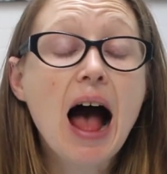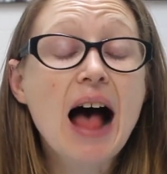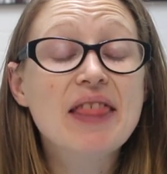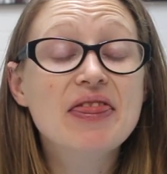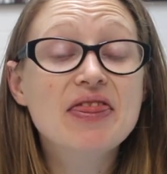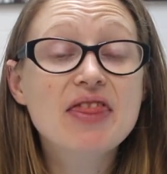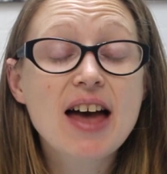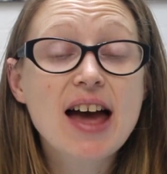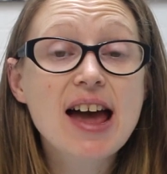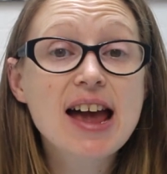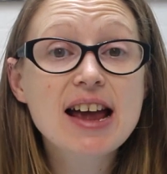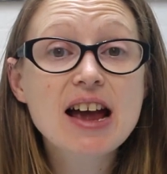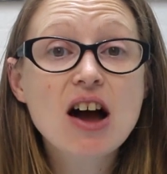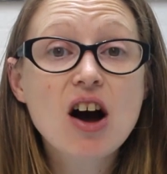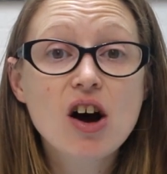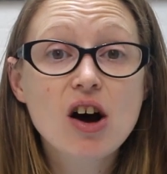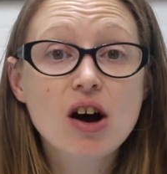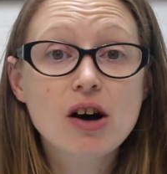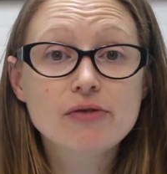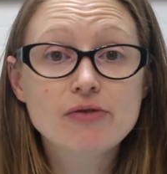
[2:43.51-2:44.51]
and they
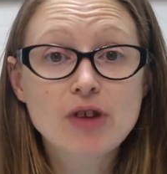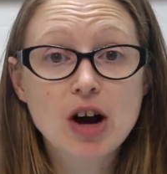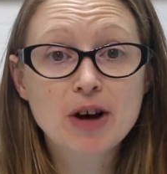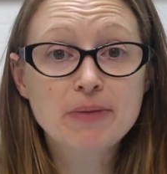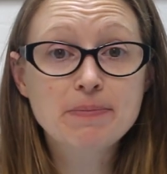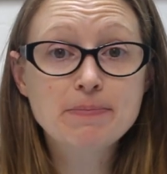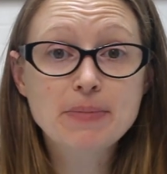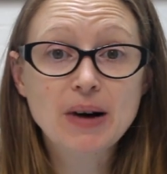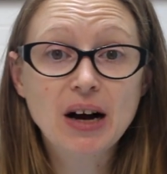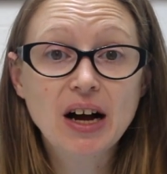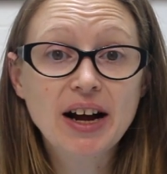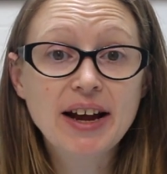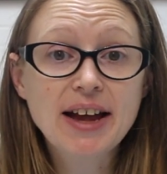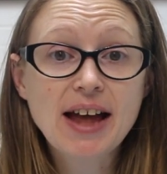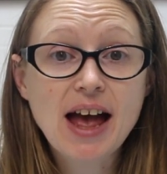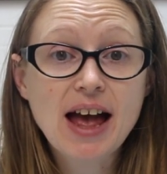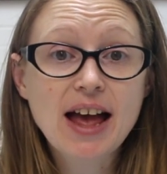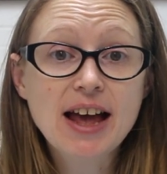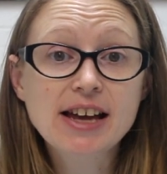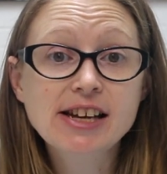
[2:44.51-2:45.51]
are run
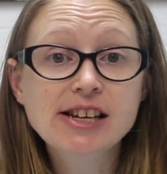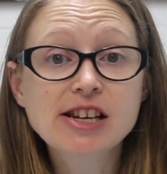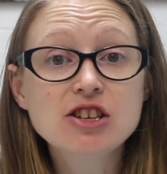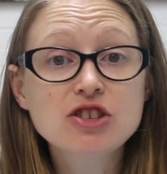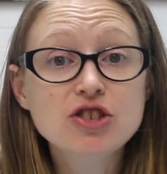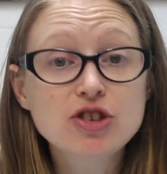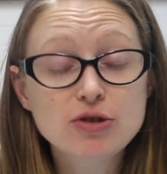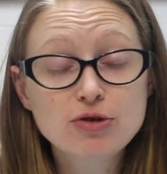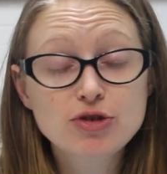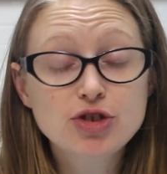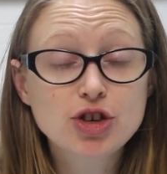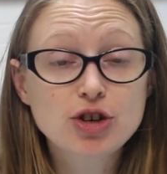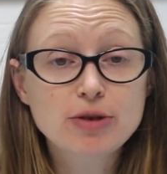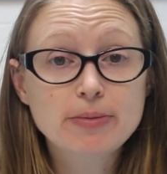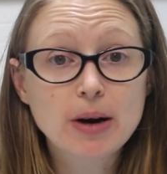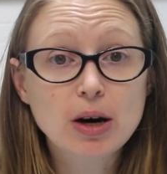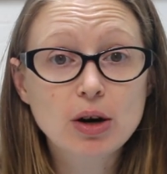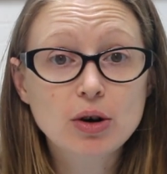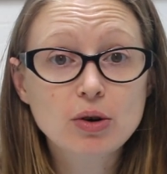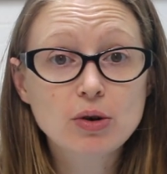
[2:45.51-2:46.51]
by a
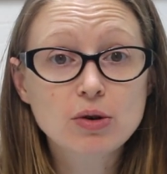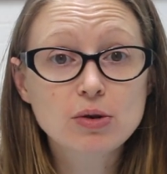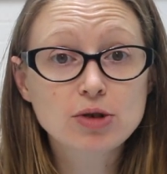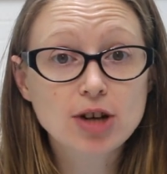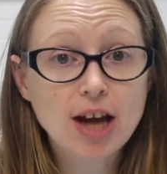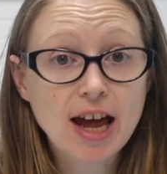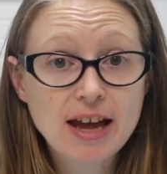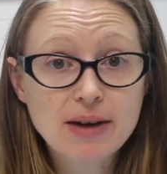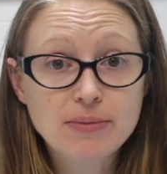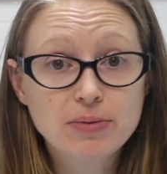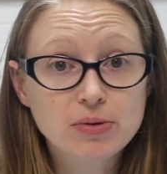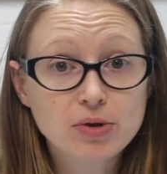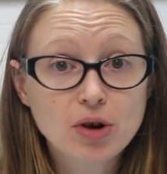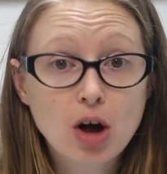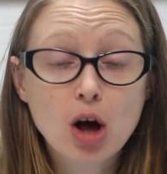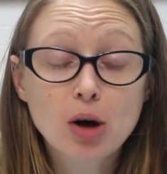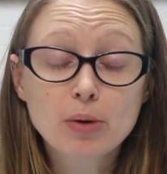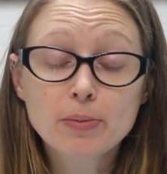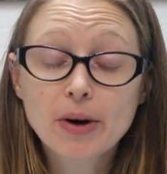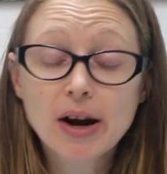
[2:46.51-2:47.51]
YouTuber called April
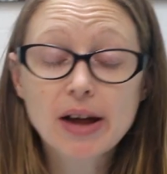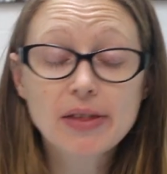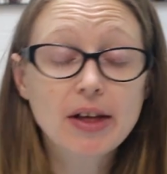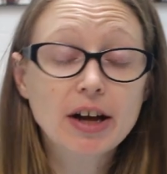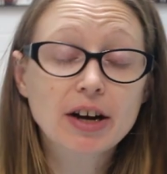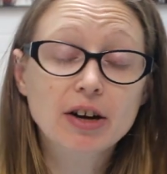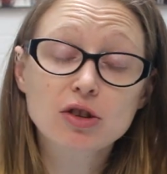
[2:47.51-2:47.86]
Coldbreath,